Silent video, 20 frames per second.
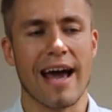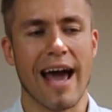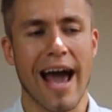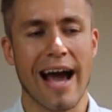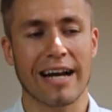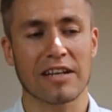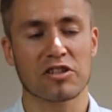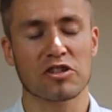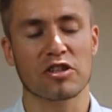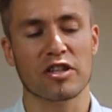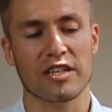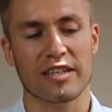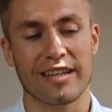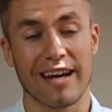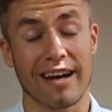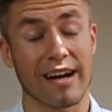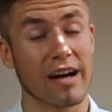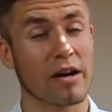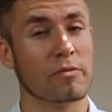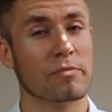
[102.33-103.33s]
actually
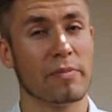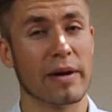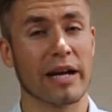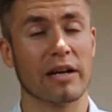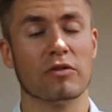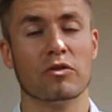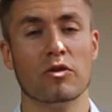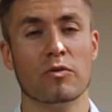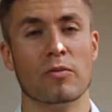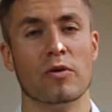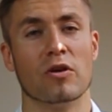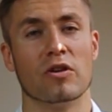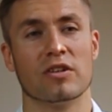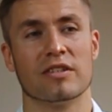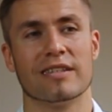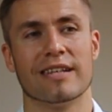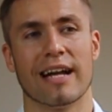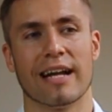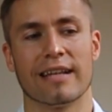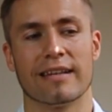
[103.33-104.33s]
there are big
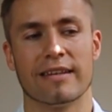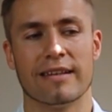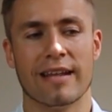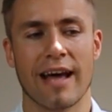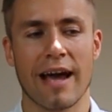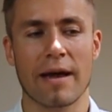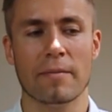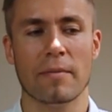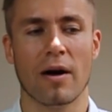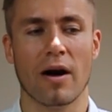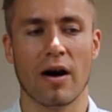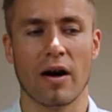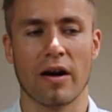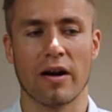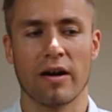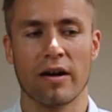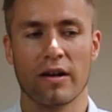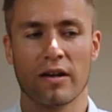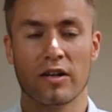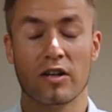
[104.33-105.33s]
rumors that
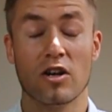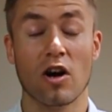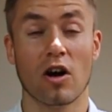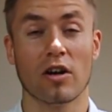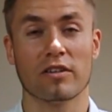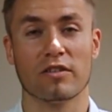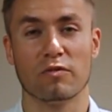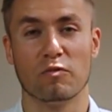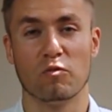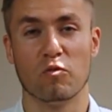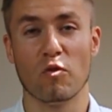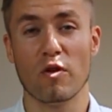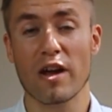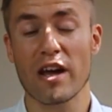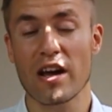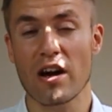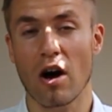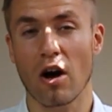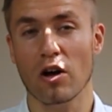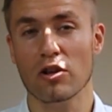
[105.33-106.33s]
Neymar got
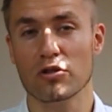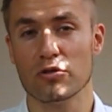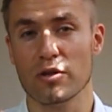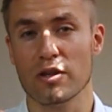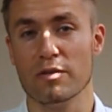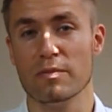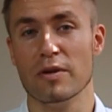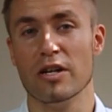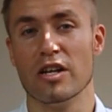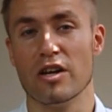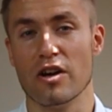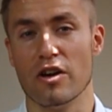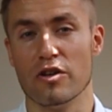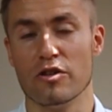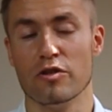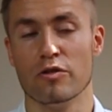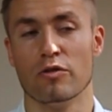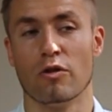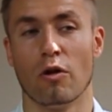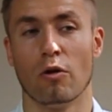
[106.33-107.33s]
300 million
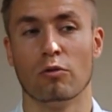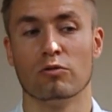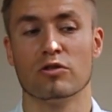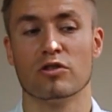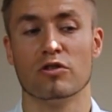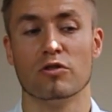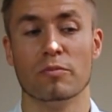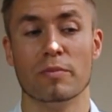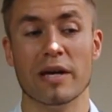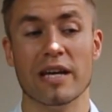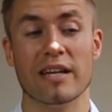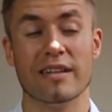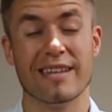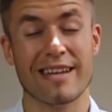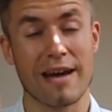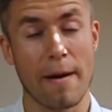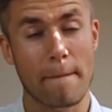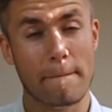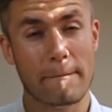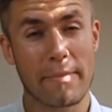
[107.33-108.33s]
euros to be
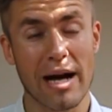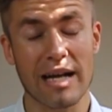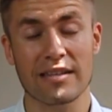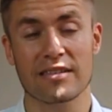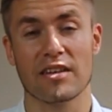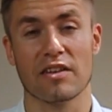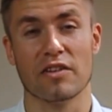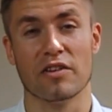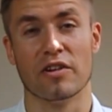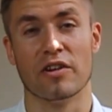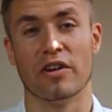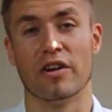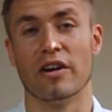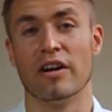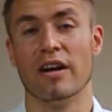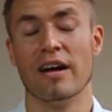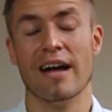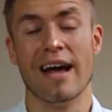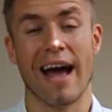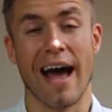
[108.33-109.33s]
the
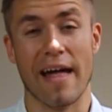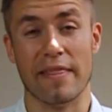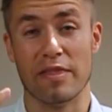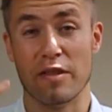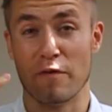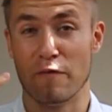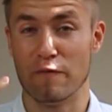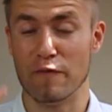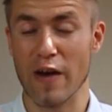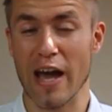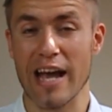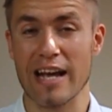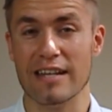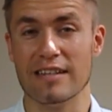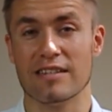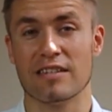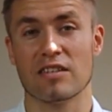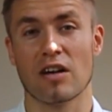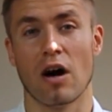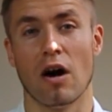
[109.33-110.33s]
ambassador and the
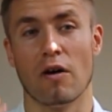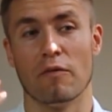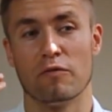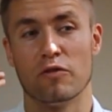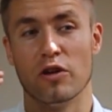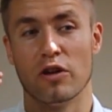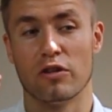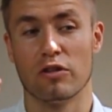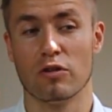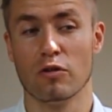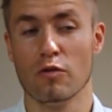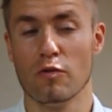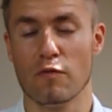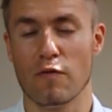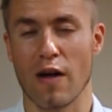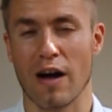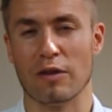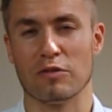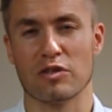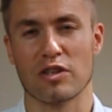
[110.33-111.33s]
face of the
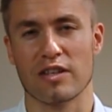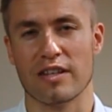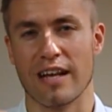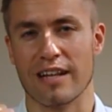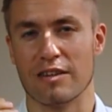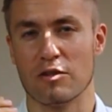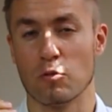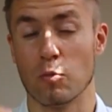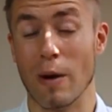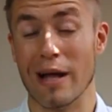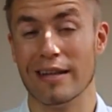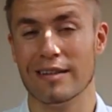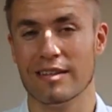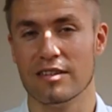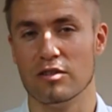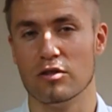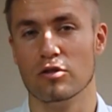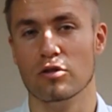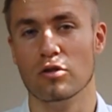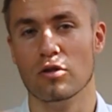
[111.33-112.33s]

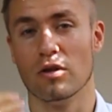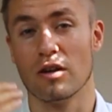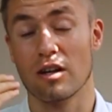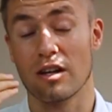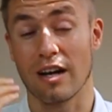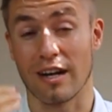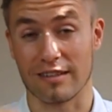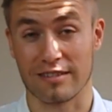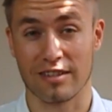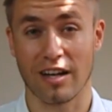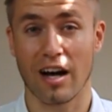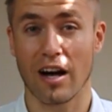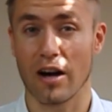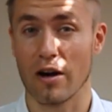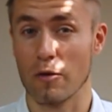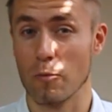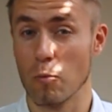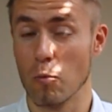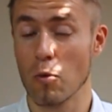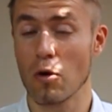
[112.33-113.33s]
2022
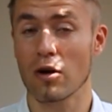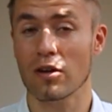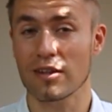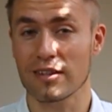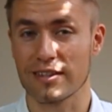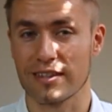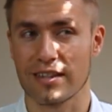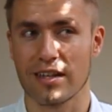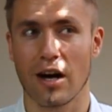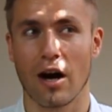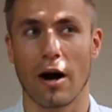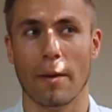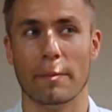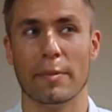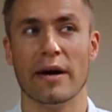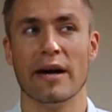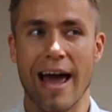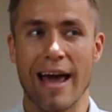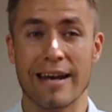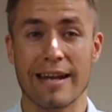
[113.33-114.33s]
Qatar World
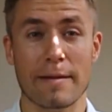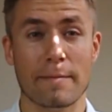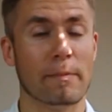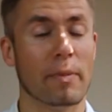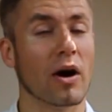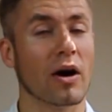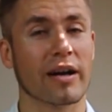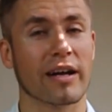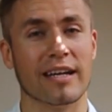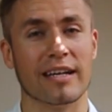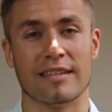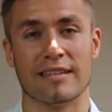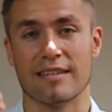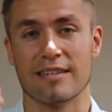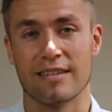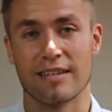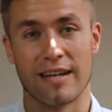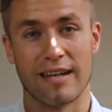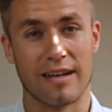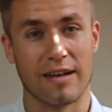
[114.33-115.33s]
Cup, and he
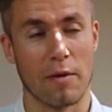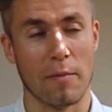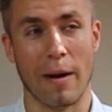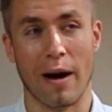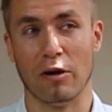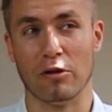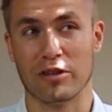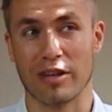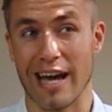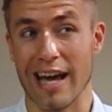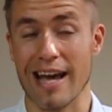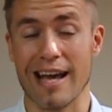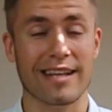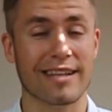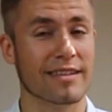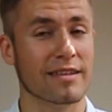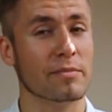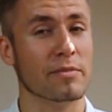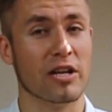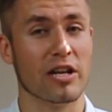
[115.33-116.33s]
pockets about
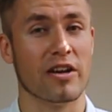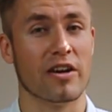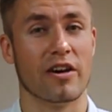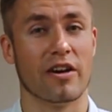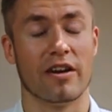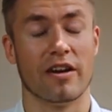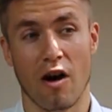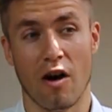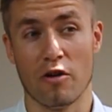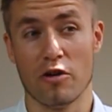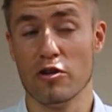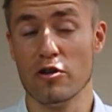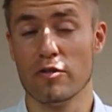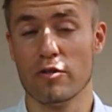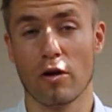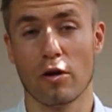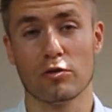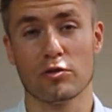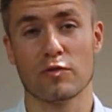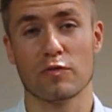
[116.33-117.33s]
8 million
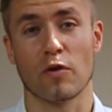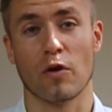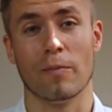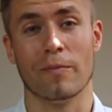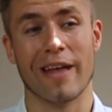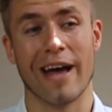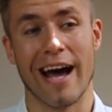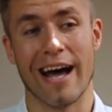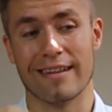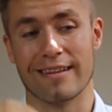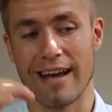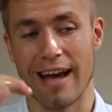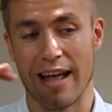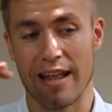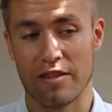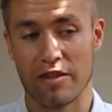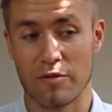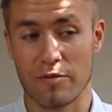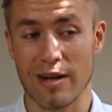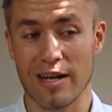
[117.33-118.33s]
euros from that,
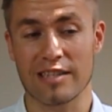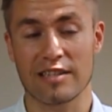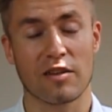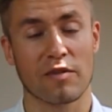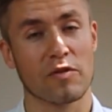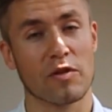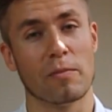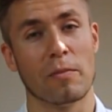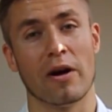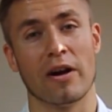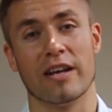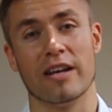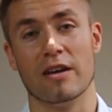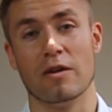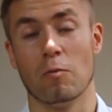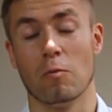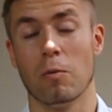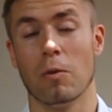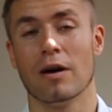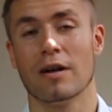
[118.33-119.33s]
and the rest of the money
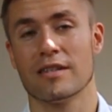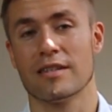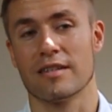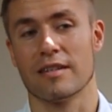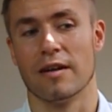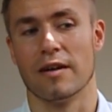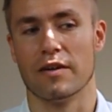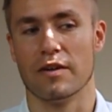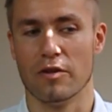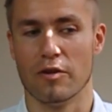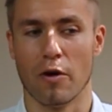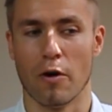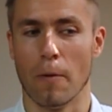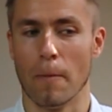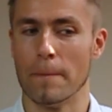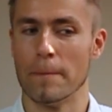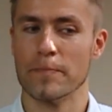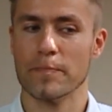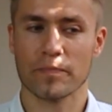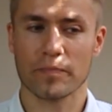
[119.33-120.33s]
was, you
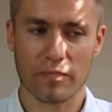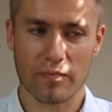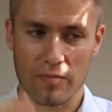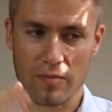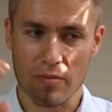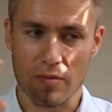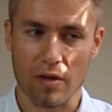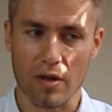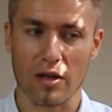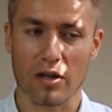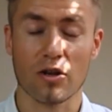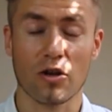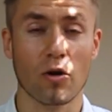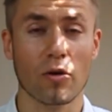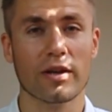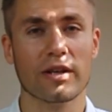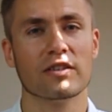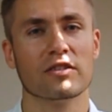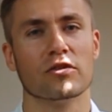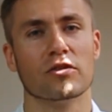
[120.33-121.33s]
know,
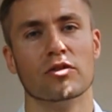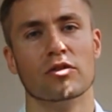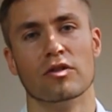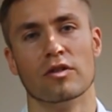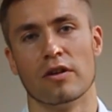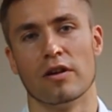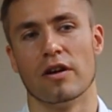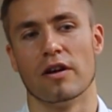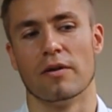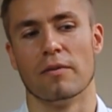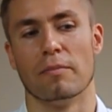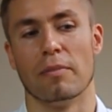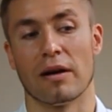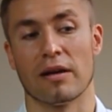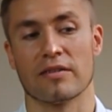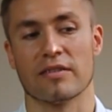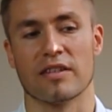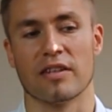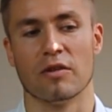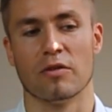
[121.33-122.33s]
going to
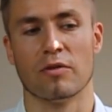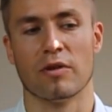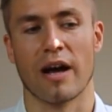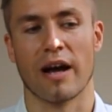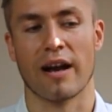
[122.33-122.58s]
Barcelona